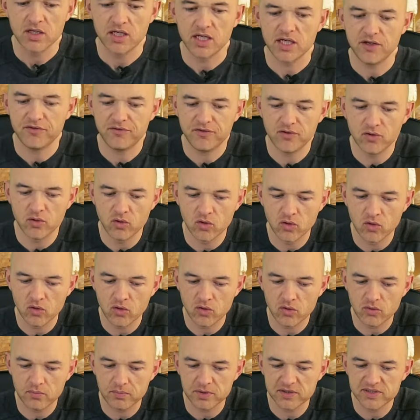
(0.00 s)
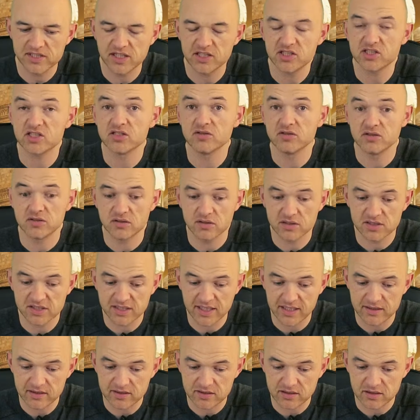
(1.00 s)
If you're possession
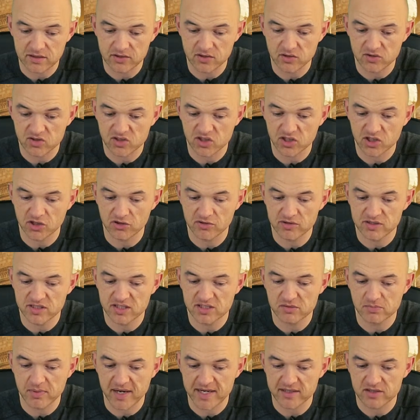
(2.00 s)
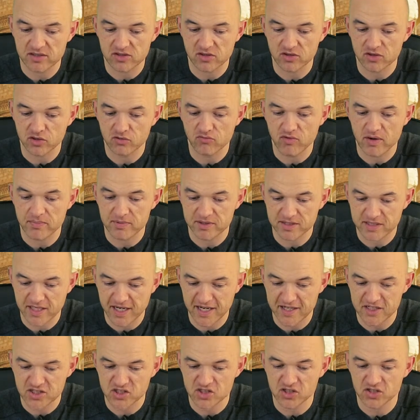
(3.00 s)
centered, your security is based on your
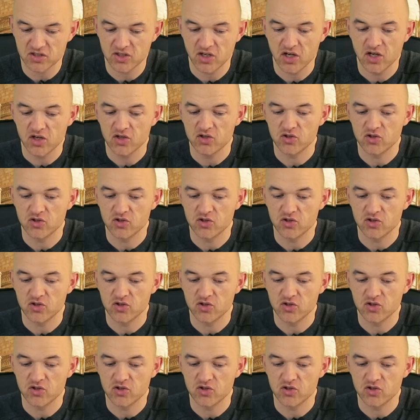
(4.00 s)
reputation,